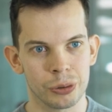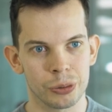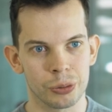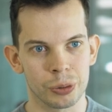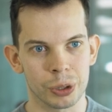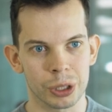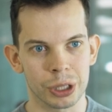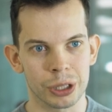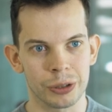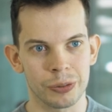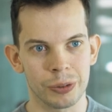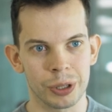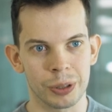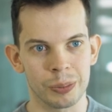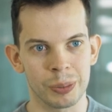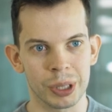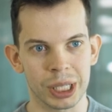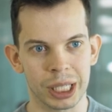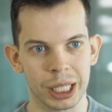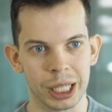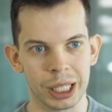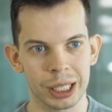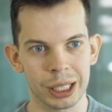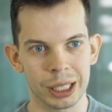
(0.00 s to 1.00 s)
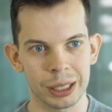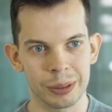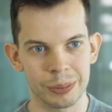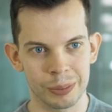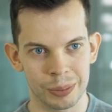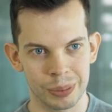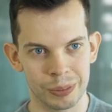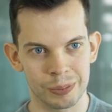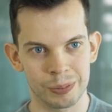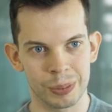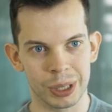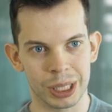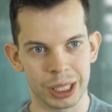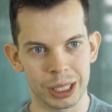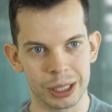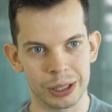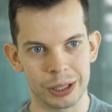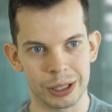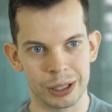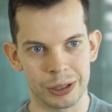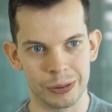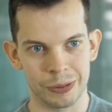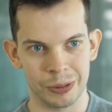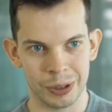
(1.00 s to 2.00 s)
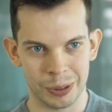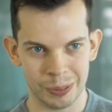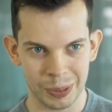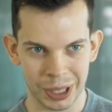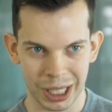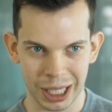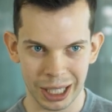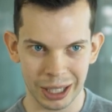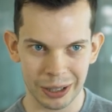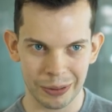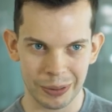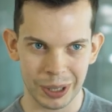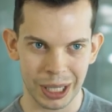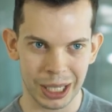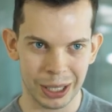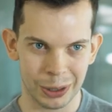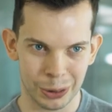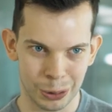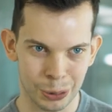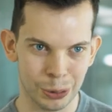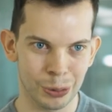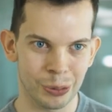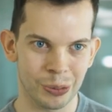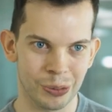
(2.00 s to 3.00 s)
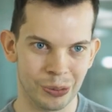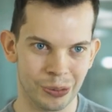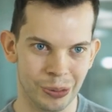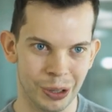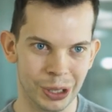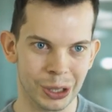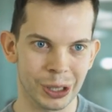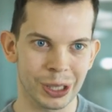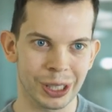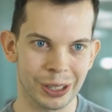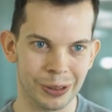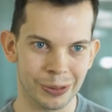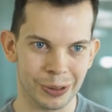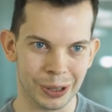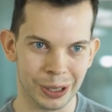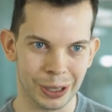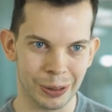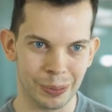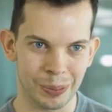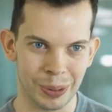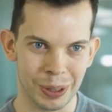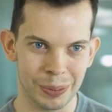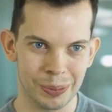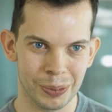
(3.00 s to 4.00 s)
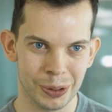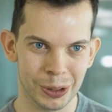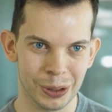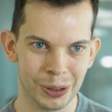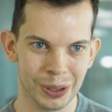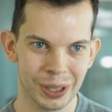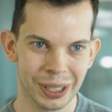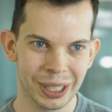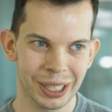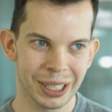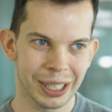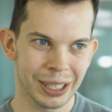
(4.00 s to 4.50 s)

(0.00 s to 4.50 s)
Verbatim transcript: work with Michela because with Michela we are two very different people.